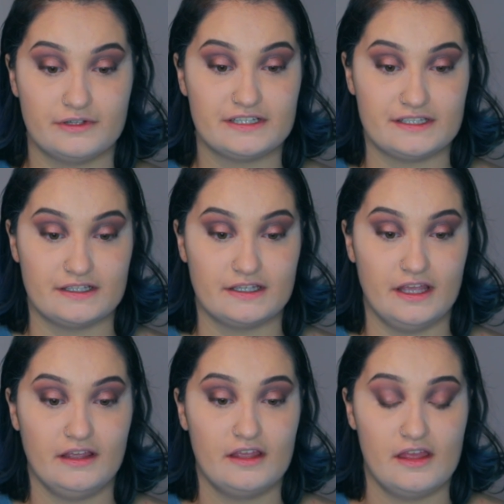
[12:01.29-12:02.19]

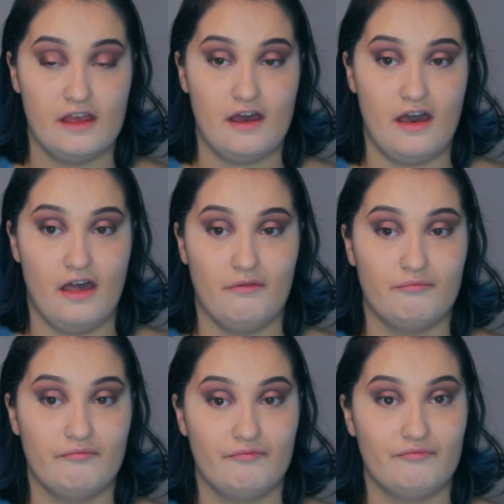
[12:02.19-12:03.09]
recently.
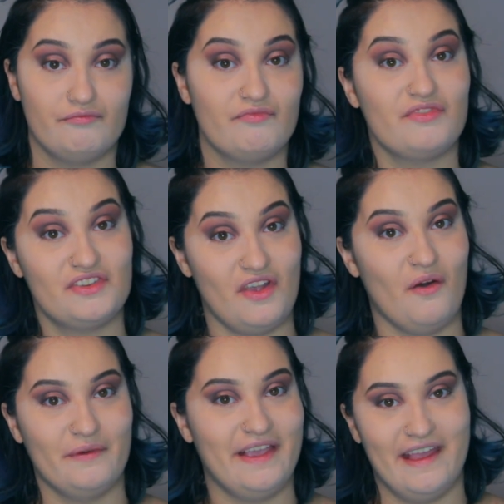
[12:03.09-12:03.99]
So
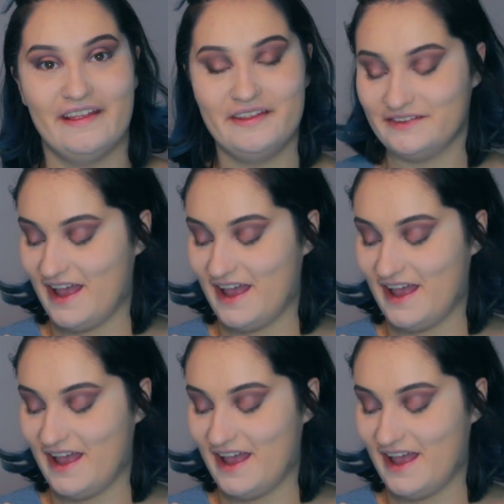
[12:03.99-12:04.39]
we can't use